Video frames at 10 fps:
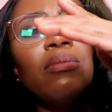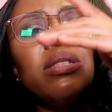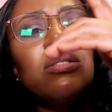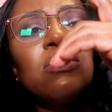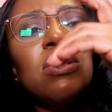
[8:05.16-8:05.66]

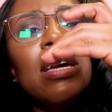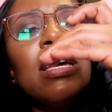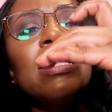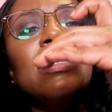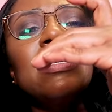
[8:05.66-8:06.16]
which, okay,
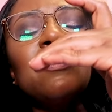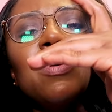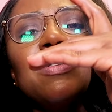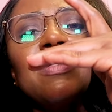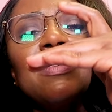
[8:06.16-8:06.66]
this
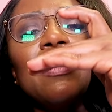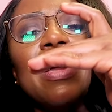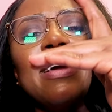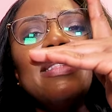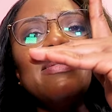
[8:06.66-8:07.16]
one.
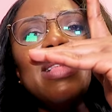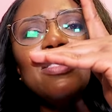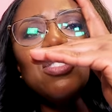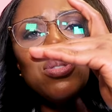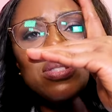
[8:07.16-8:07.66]
Okay,
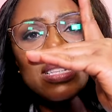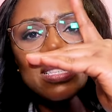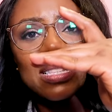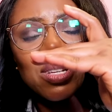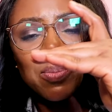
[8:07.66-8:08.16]
let's use
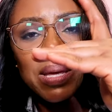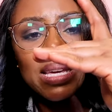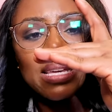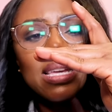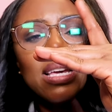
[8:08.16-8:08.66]
this little
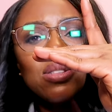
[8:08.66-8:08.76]
piggy.